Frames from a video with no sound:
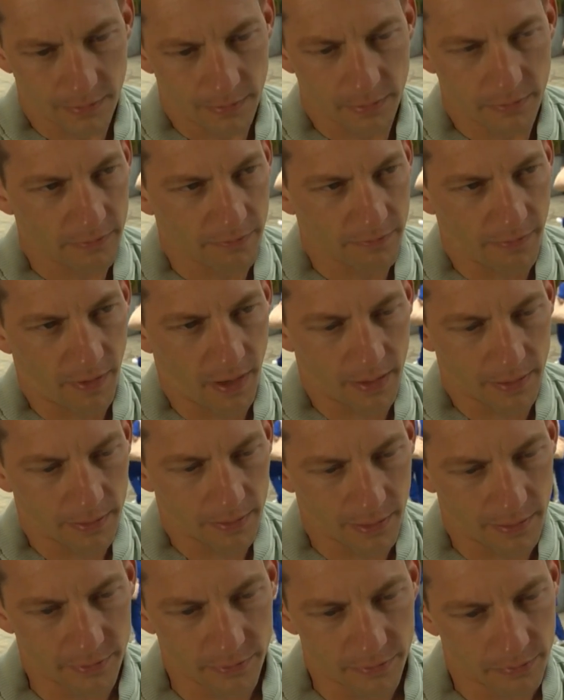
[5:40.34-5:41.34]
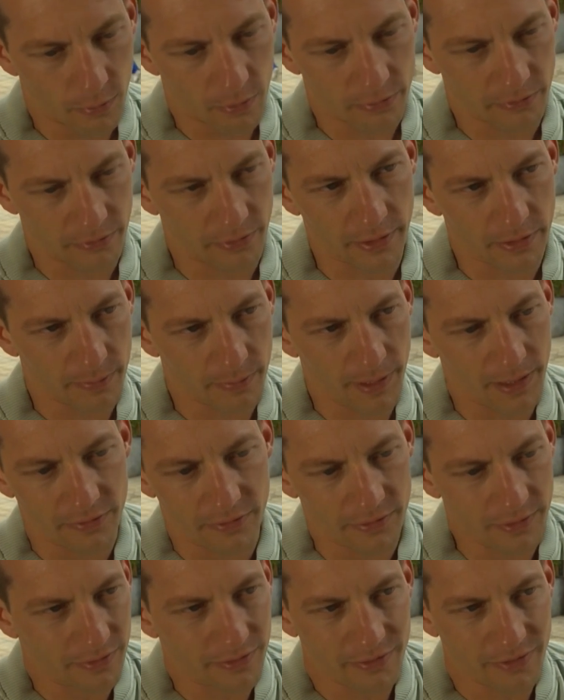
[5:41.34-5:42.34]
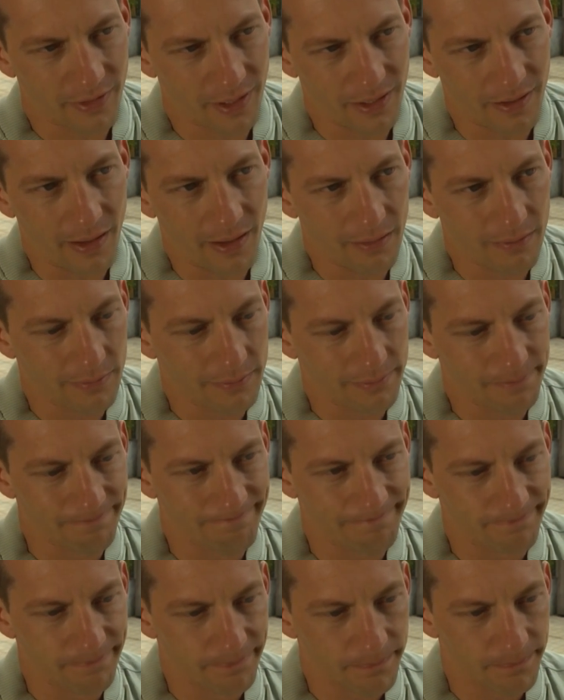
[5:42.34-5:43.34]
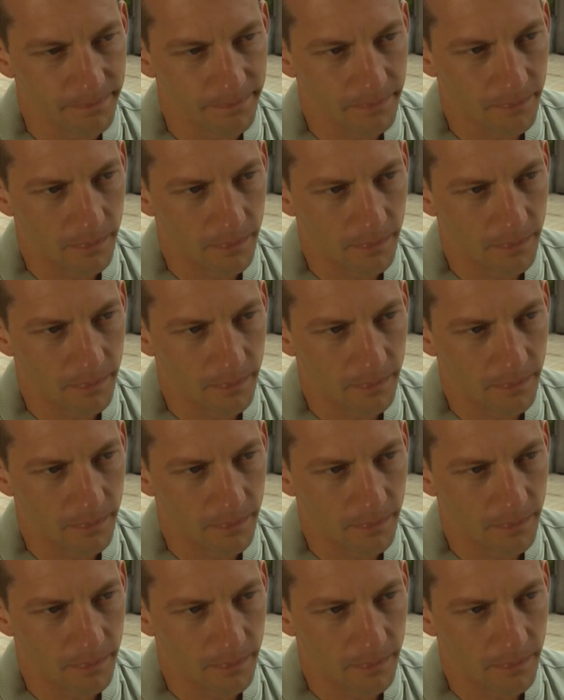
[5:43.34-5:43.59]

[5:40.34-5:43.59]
It's fine. I just wasn't expecting you to say that.